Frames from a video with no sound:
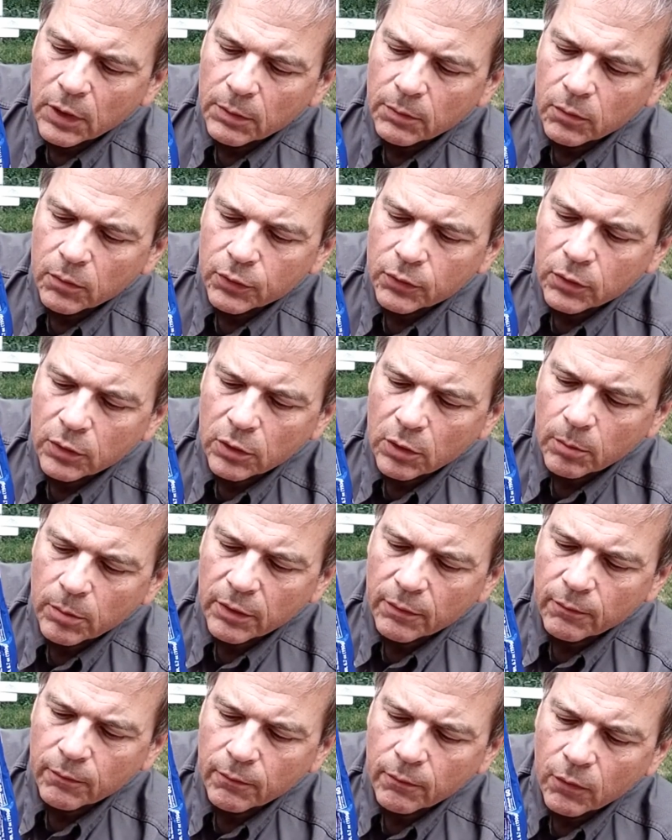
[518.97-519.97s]
Maybe we do a little
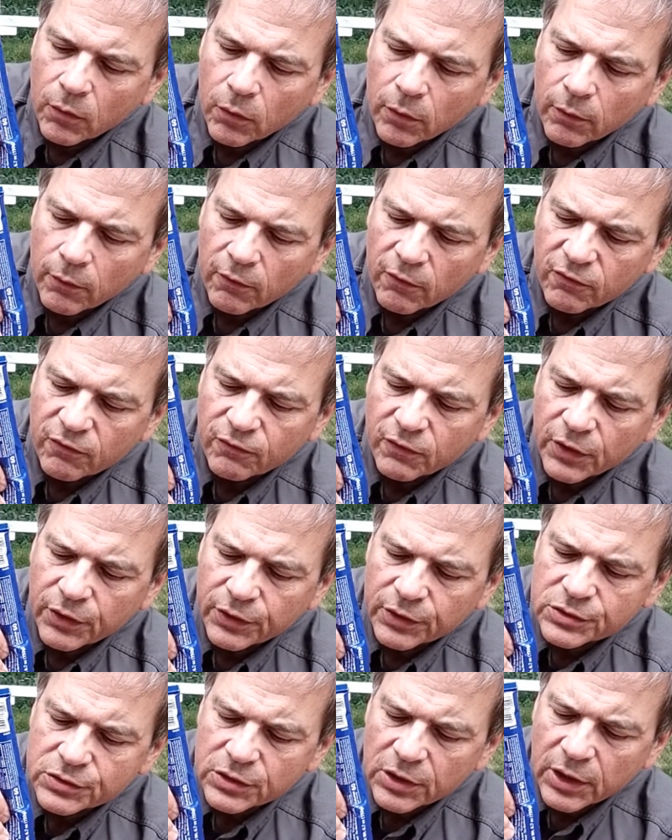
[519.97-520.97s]
bit more
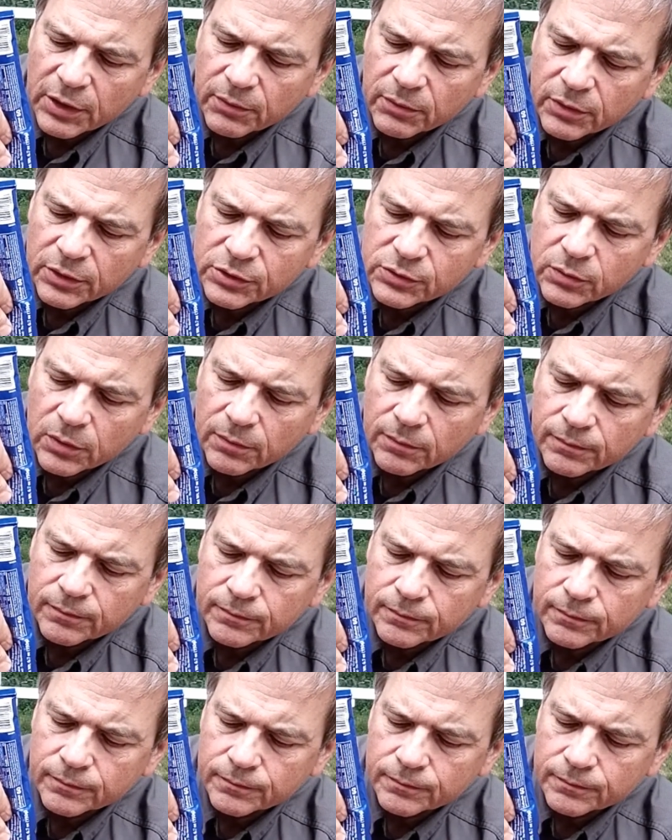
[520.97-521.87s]
fun design with this one.